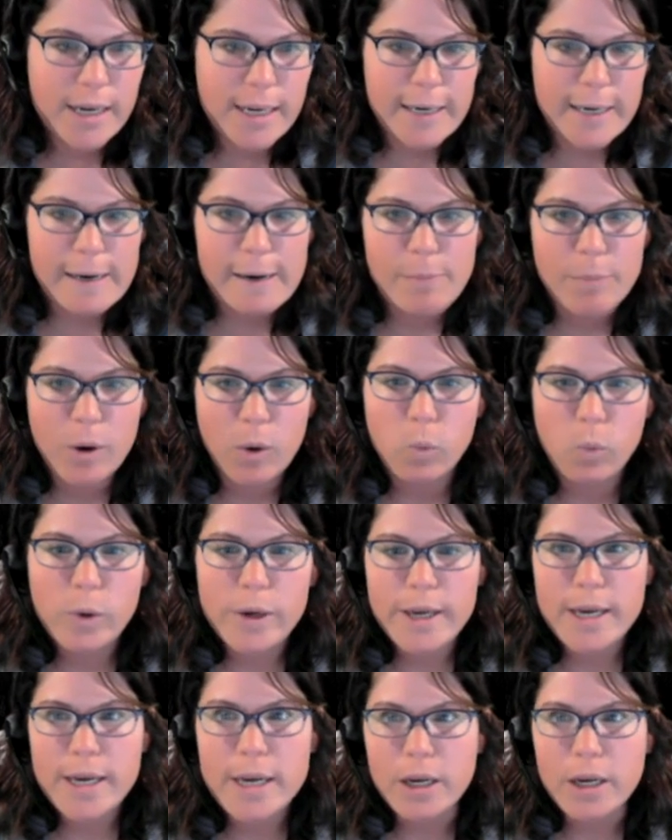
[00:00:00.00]
Um,
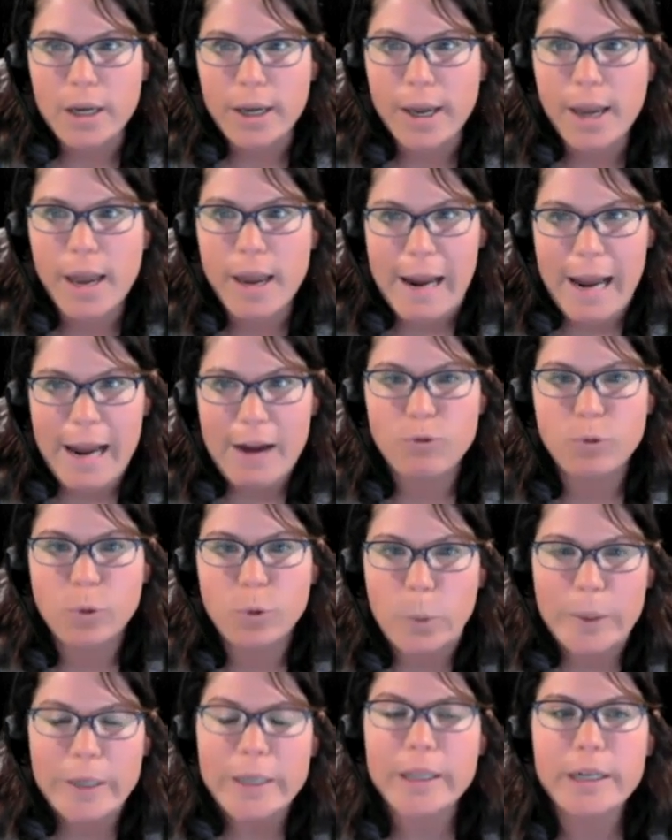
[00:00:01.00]
we have
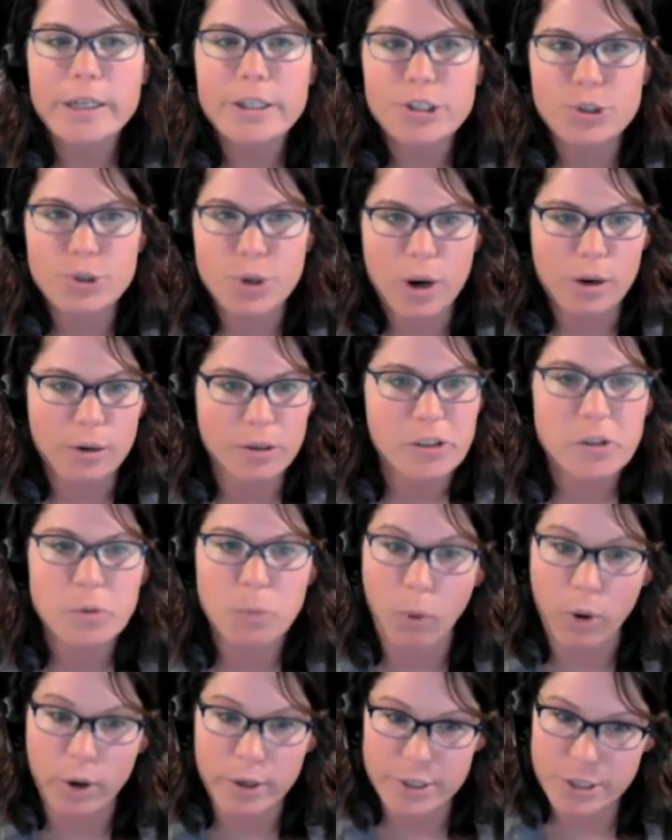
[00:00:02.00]
really strong
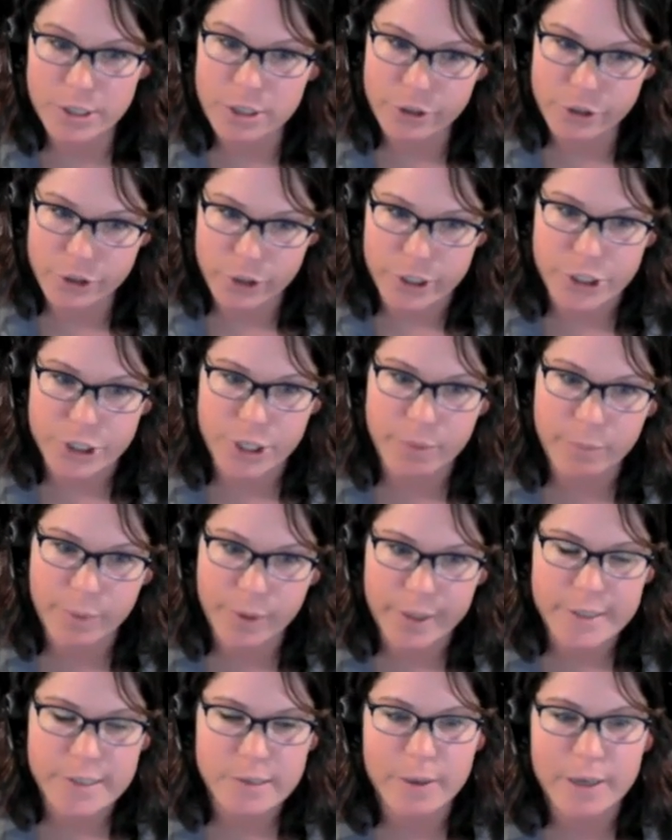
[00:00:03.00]
sports nutrition
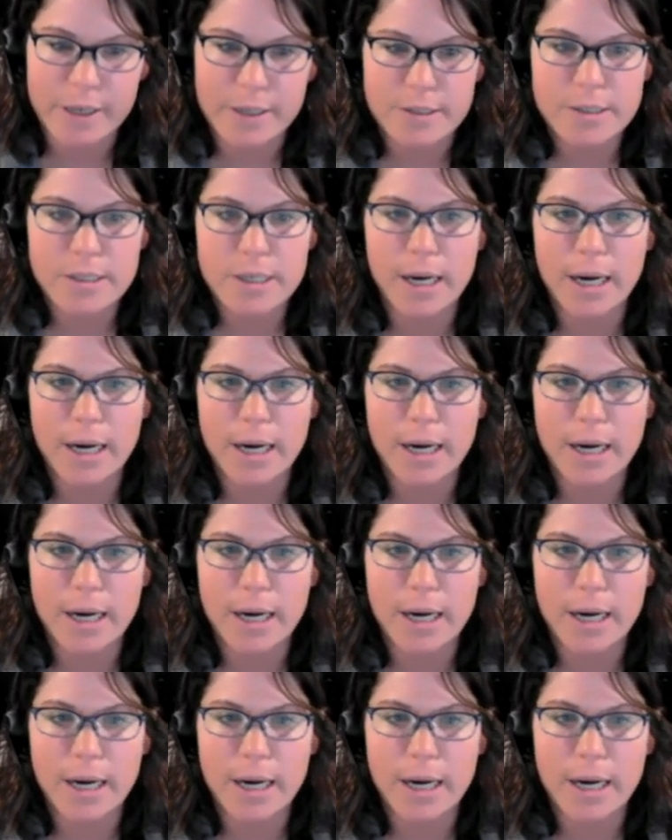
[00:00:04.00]
placements.